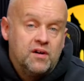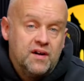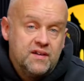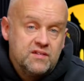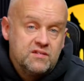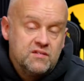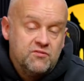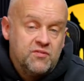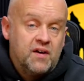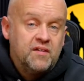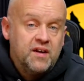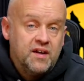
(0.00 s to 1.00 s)
it's
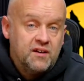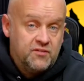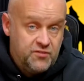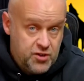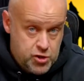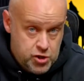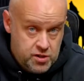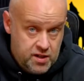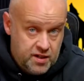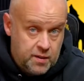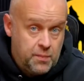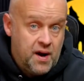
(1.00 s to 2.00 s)
very inefficient in
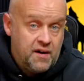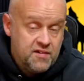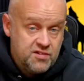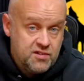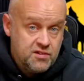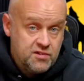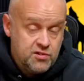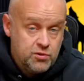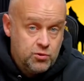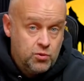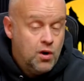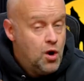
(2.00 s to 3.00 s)
comparison
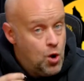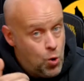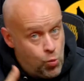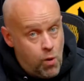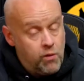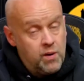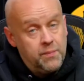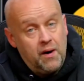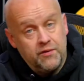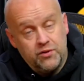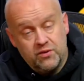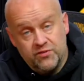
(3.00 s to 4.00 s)
to what we're about
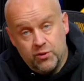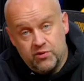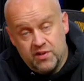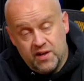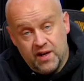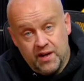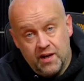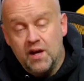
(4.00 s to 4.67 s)
to review today.